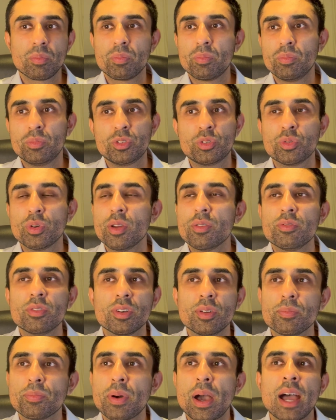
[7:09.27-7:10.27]

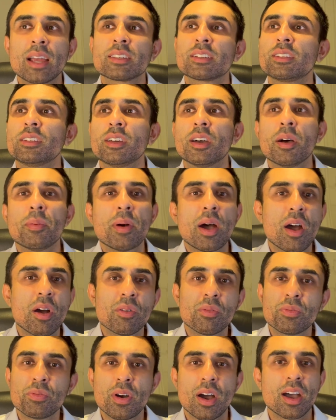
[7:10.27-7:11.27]
driven, passionate
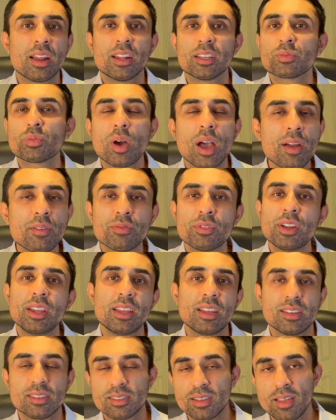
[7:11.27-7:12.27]
about finance? Whatever it
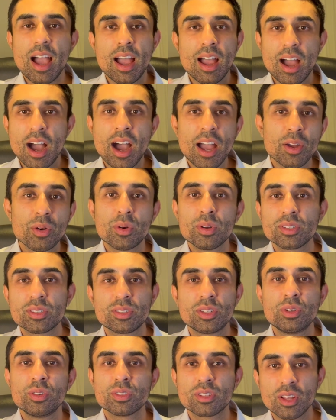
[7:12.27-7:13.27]
is. I always
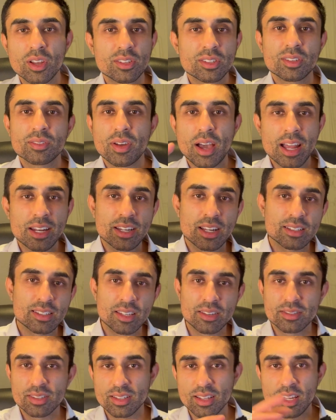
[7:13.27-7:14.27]
use loads of
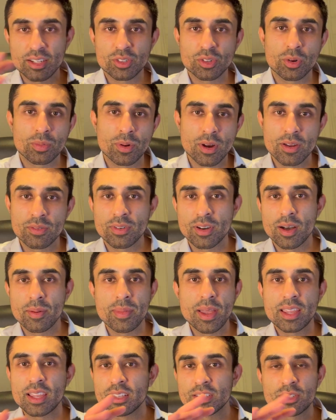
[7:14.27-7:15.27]
adjectives in that short profile,
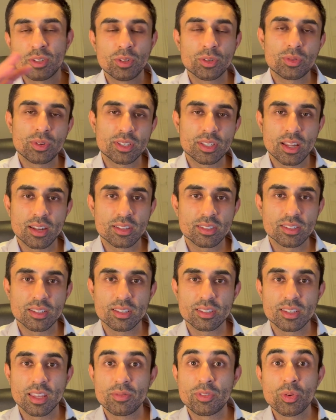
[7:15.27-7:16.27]
make it 2-3
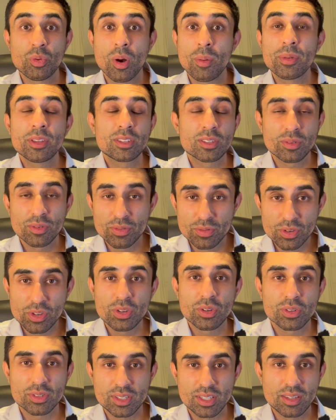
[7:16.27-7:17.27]
sentences. If you want me to
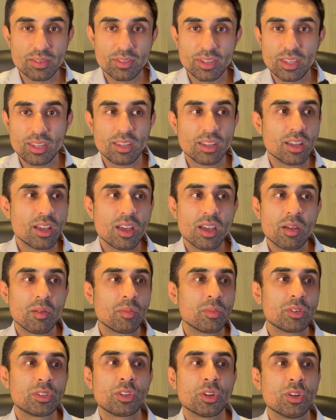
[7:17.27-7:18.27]
review your CV,
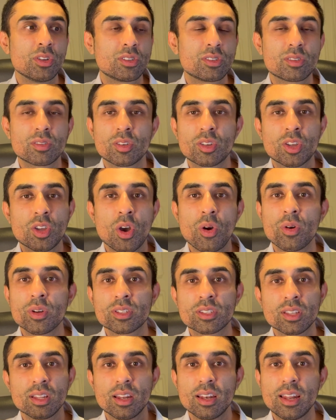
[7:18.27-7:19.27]
just go
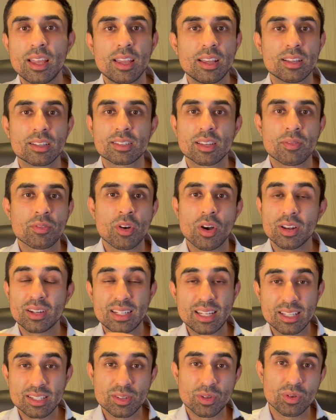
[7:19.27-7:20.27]
onto the links. I've got a
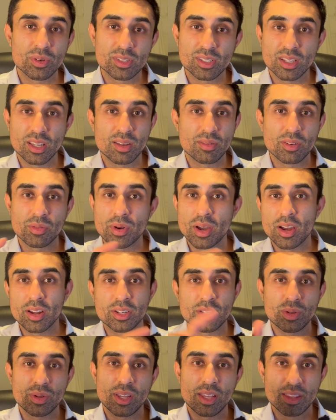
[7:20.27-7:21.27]
Discord server where I
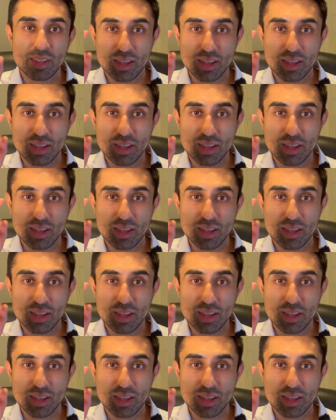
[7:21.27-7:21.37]
do it in